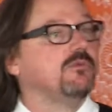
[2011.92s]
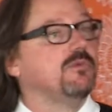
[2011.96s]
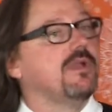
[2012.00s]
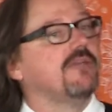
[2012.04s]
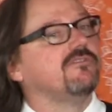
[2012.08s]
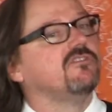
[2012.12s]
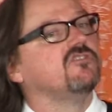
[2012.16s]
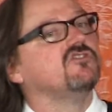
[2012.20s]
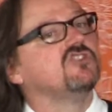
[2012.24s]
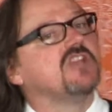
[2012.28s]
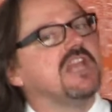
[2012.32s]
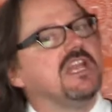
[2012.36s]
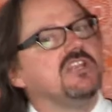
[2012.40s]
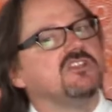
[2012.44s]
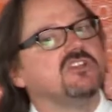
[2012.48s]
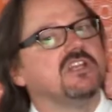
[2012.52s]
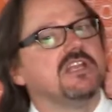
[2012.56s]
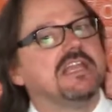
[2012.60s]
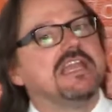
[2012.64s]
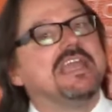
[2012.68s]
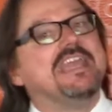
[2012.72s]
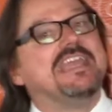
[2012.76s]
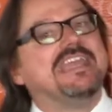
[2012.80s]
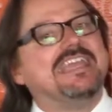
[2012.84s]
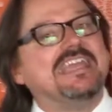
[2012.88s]
We have to change it
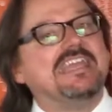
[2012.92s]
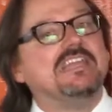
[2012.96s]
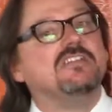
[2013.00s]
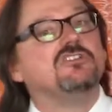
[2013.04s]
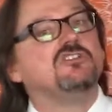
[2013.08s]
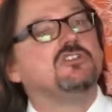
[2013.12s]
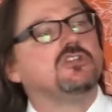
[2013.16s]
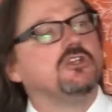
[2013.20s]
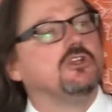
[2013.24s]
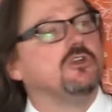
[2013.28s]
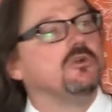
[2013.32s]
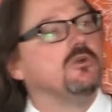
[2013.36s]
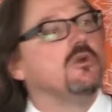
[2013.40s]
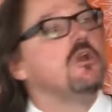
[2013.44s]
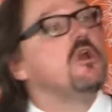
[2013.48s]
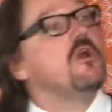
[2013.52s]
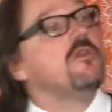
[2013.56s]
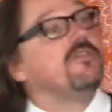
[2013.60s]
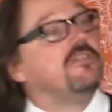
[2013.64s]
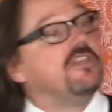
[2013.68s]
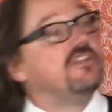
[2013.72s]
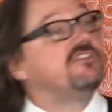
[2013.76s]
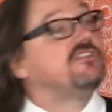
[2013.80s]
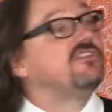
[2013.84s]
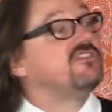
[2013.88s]
into,
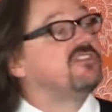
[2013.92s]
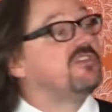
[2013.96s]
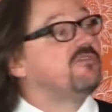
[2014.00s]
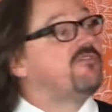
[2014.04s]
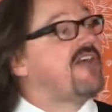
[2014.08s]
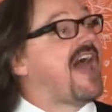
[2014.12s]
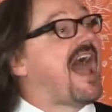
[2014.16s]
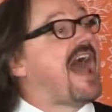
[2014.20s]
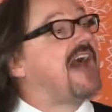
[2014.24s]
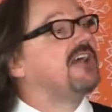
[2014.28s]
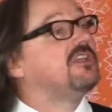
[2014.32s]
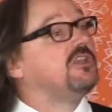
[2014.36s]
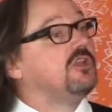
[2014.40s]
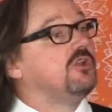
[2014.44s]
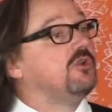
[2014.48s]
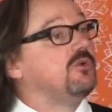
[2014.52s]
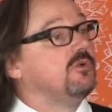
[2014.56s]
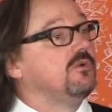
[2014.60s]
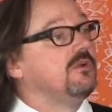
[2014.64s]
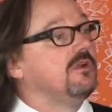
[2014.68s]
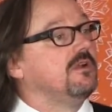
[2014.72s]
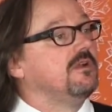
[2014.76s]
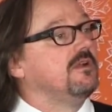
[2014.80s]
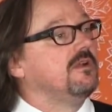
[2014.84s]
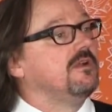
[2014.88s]
this is the value,
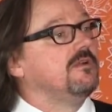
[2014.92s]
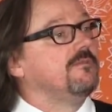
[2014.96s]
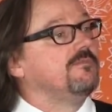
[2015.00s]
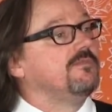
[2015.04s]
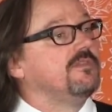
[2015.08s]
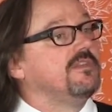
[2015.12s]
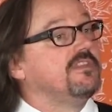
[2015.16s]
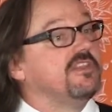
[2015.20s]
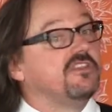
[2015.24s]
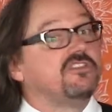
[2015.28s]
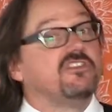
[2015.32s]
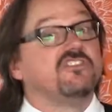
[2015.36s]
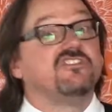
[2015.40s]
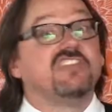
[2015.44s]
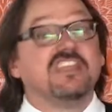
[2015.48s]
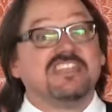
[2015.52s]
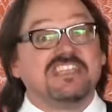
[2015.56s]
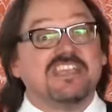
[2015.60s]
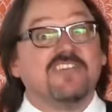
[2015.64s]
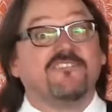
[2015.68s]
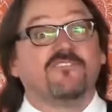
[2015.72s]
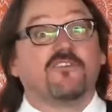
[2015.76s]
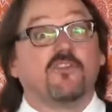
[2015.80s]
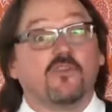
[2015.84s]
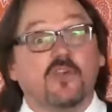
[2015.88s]
this is the
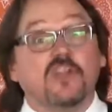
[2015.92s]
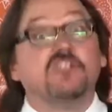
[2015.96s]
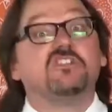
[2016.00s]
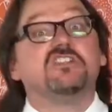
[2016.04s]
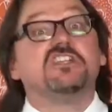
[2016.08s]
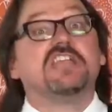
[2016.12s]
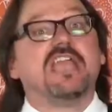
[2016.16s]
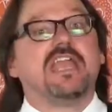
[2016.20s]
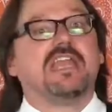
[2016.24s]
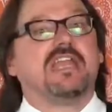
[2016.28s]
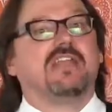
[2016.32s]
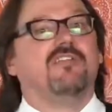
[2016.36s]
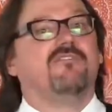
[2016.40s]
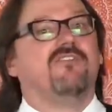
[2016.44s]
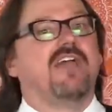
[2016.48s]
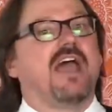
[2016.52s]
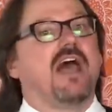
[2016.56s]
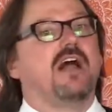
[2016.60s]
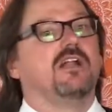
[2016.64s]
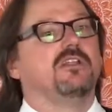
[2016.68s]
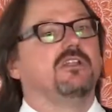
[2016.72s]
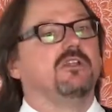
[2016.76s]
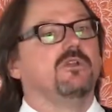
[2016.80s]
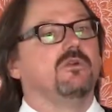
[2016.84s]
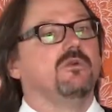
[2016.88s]
differentiating
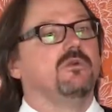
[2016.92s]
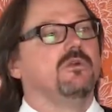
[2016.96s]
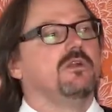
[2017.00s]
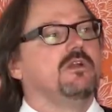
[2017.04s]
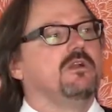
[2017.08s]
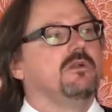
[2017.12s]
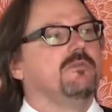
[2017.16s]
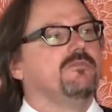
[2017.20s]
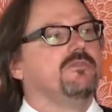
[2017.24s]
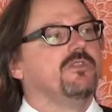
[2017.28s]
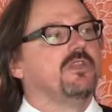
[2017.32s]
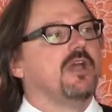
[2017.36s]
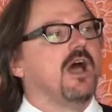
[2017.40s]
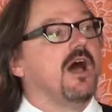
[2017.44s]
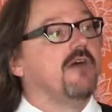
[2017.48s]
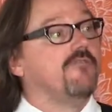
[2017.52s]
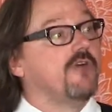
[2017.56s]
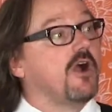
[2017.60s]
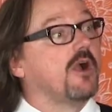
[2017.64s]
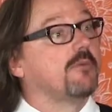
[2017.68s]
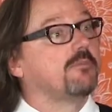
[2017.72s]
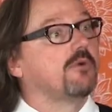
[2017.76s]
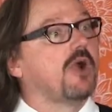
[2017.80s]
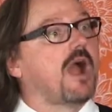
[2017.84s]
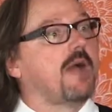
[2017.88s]
value of
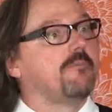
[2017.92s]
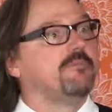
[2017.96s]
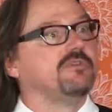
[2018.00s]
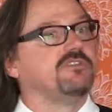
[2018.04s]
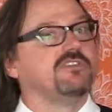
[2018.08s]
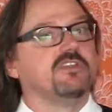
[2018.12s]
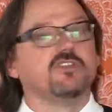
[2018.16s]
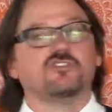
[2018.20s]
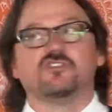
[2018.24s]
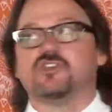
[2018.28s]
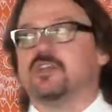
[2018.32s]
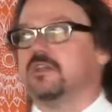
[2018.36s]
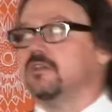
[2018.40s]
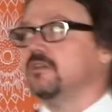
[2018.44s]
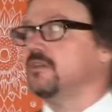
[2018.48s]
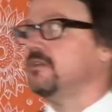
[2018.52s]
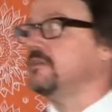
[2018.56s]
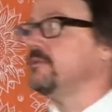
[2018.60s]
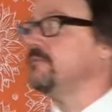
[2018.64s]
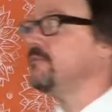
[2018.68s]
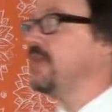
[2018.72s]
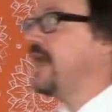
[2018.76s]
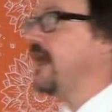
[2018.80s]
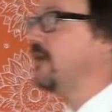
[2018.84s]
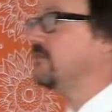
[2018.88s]
our proposition
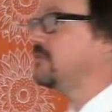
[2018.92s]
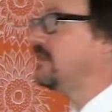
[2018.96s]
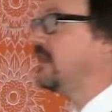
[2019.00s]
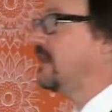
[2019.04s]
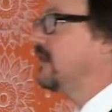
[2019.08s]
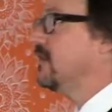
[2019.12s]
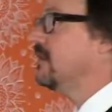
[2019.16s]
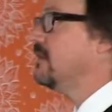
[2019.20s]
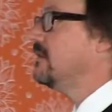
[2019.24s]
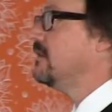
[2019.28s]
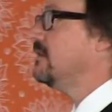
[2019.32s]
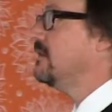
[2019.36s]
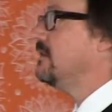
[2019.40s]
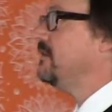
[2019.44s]
out there.